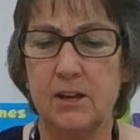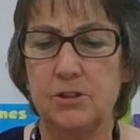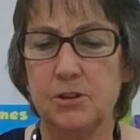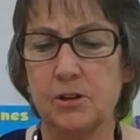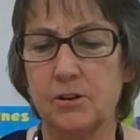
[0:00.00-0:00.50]

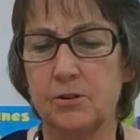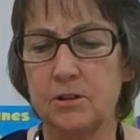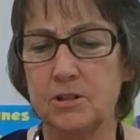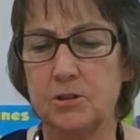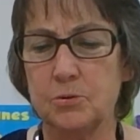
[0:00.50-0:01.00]
you
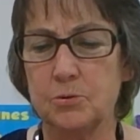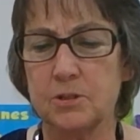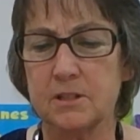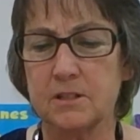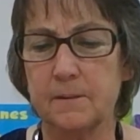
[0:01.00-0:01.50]
could
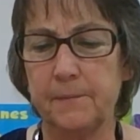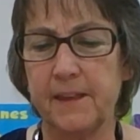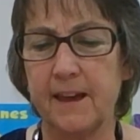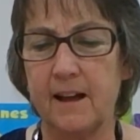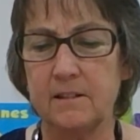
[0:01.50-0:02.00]
use
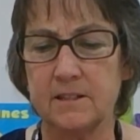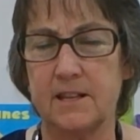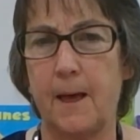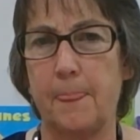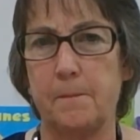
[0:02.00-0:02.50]
something else
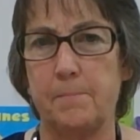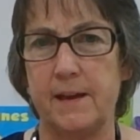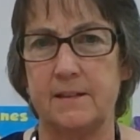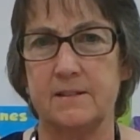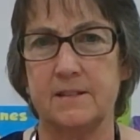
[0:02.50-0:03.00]
at the
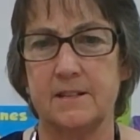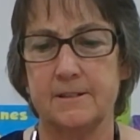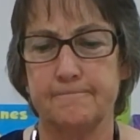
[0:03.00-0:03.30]
base.